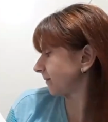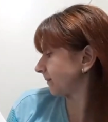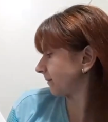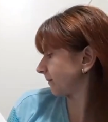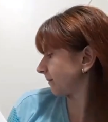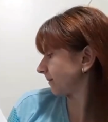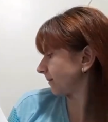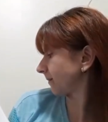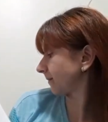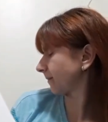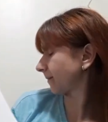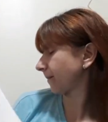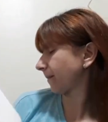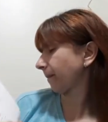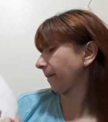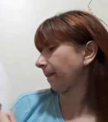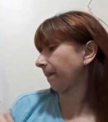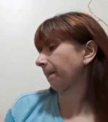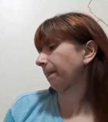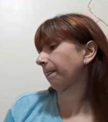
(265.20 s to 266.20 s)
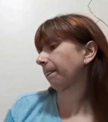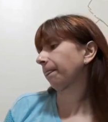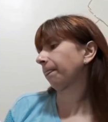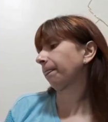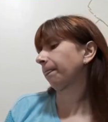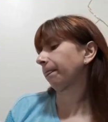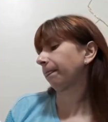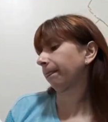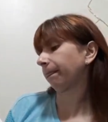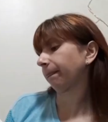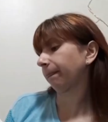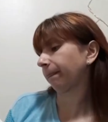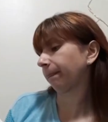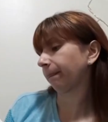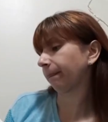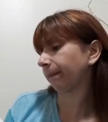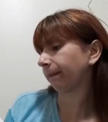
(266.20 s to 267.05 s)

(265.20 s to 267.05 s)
Nothing is said.